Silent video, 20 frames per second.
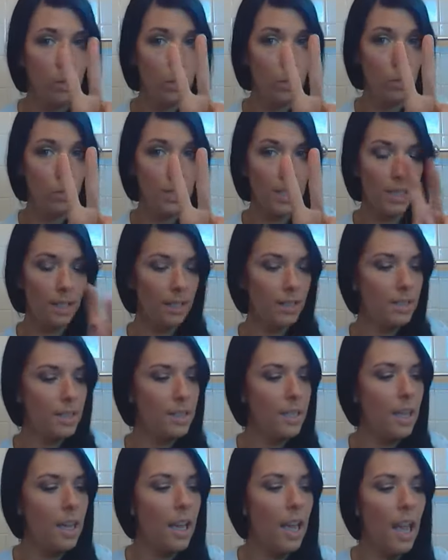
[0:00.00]
2
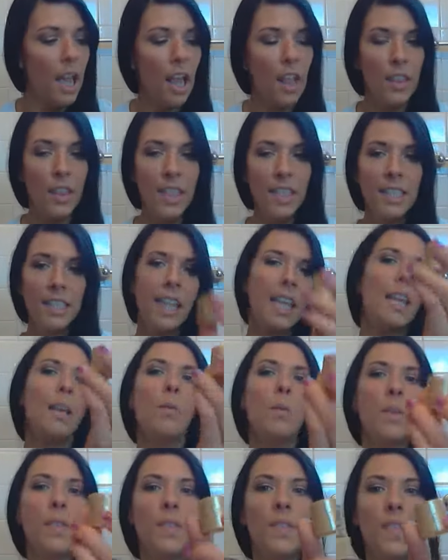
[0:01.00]
seconds. This
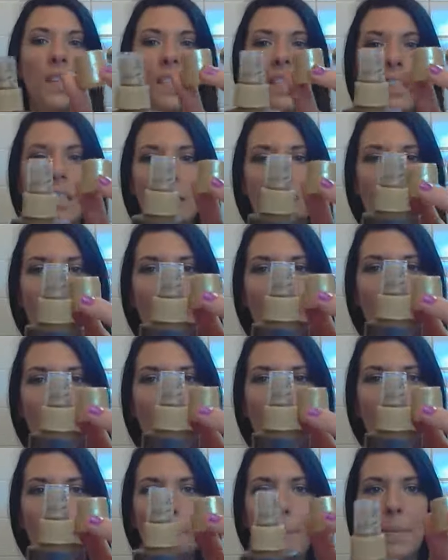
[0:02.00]
came with this
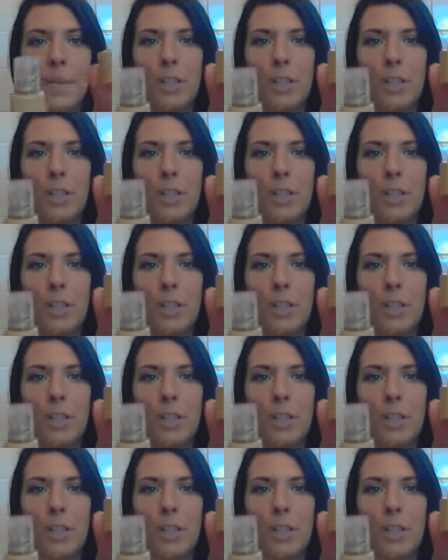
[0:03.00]
top,